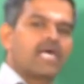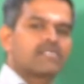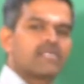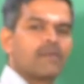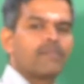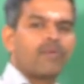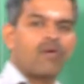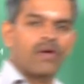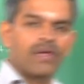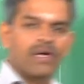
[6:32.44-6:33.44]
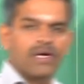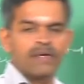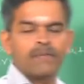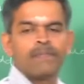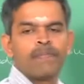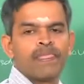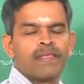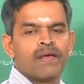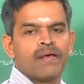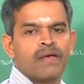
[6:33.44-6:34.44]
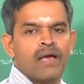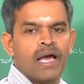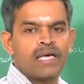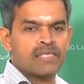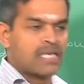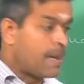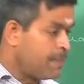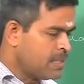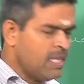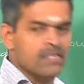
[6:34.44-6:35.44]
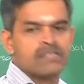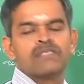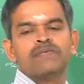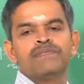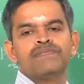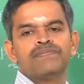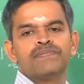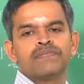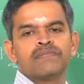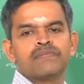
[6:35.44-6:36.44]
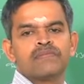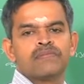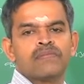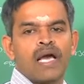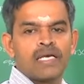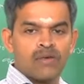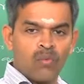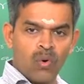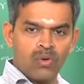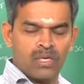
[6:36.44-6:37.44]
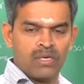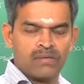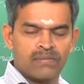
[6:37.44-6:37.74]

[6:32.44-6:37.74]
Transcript: as an employer, as a capitalist as a owner,